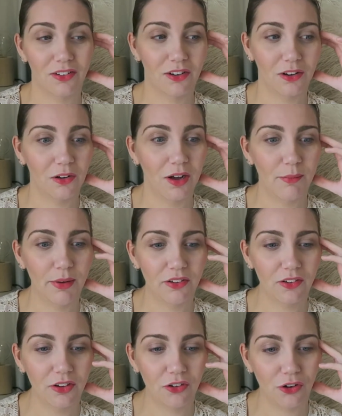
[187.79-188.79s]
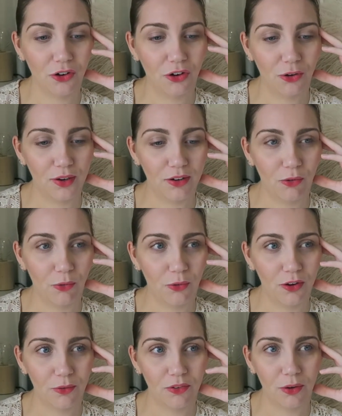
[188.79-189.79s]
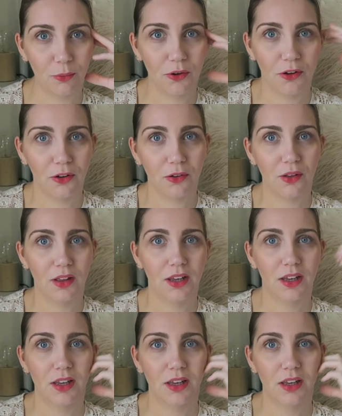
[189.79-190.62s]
So I messaged this girl and I told her, I was like, well,